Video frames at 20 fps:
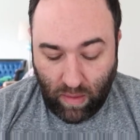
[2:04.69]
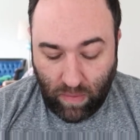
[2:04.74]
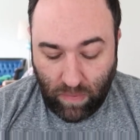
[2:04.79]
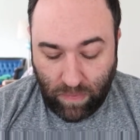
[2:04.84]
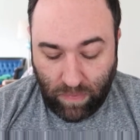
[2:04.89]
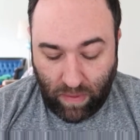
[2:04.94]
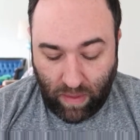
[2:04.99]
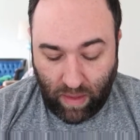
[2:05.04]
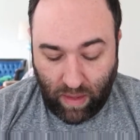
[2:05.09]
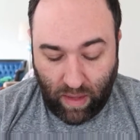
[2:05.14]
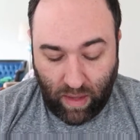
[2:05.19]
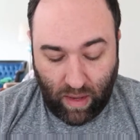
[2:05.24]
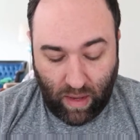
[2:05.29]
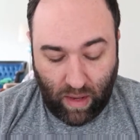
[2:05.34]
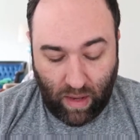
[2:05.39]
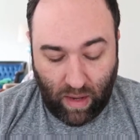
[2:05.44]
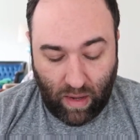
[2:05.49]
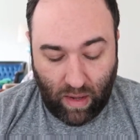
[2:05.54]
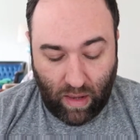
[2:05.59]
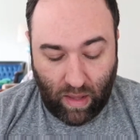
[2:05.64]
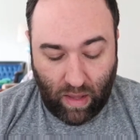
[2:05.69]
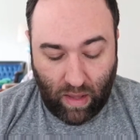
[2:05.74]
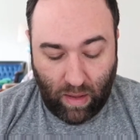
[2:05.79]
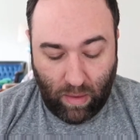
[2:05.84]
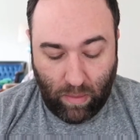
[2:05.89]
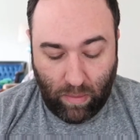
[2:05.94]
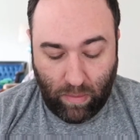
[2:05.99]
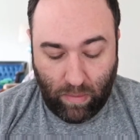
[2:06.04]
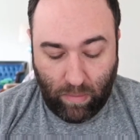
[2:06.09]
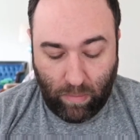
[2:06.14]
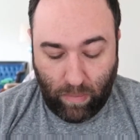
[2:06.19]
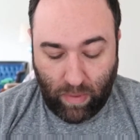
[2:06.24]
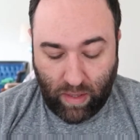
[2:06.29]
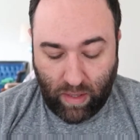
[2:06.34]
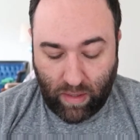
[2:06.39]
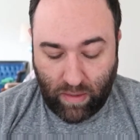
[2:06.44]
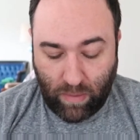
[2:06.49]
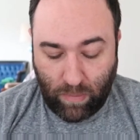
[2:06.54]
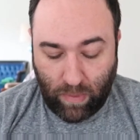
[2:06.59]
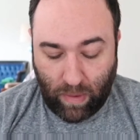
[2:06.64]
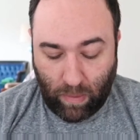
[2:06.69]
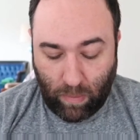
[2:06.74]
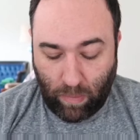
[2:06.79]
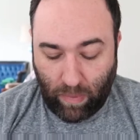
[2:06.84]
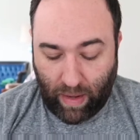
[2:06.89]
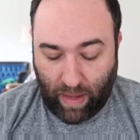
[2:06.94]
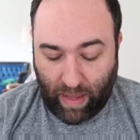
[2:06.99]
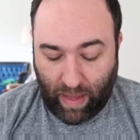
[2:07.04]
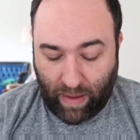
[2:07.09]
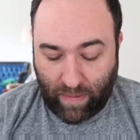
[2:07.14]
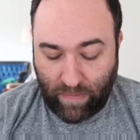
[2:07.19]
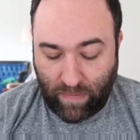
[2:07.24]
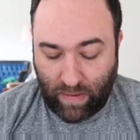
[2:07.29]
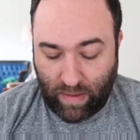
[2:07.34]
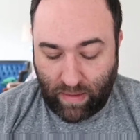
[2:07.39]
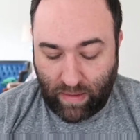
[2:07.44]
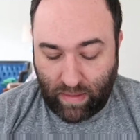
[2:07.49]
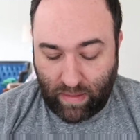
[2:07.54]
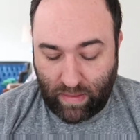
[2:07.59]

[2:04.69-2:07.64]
Then we cut to where Rei actually